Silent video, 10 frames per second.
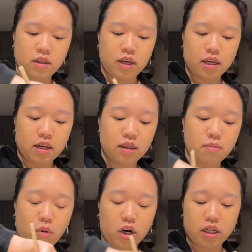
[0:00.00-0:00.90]
like, in the
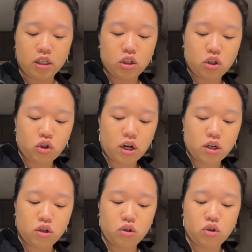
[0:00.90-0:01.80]
market to try to